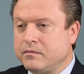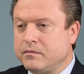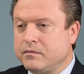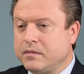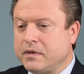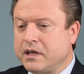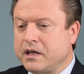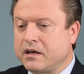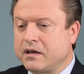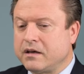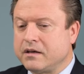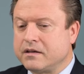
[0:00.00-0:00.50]

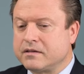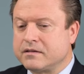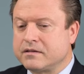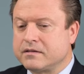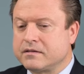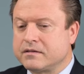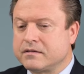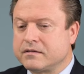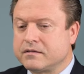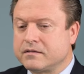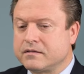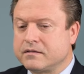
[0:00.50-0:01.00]

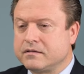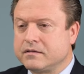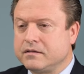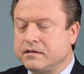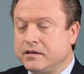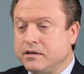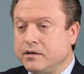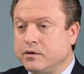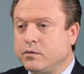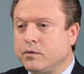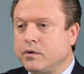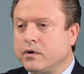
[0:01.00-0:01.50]
Because
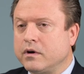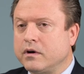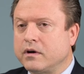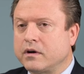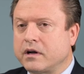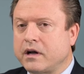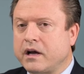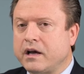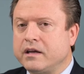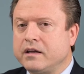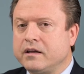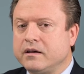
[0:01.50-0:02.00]
you were
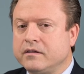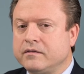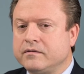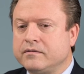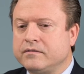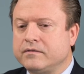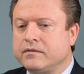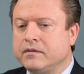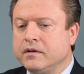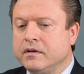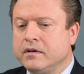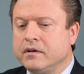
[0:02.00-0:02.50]
kind
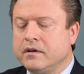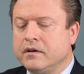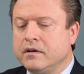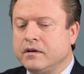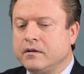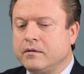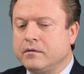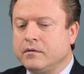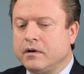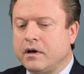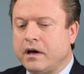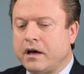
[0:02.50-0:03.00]
of,
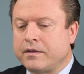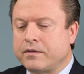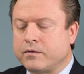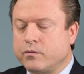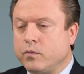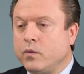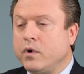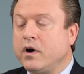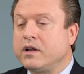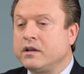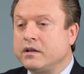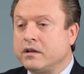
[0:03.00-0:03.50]

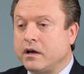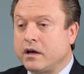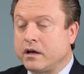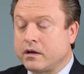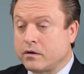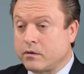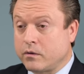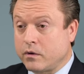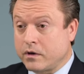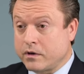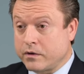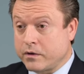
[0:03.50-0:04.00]

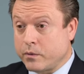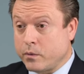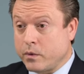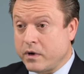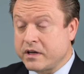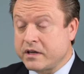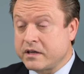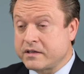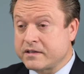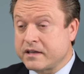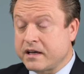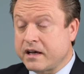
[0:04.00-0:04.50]
on the
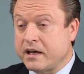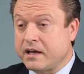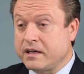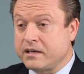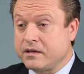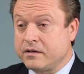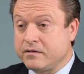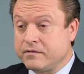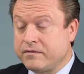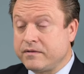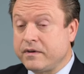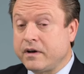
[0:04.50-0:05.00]
one side,
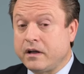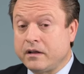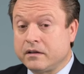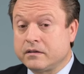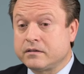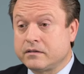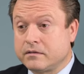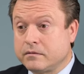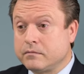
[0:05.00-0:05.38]
you felt,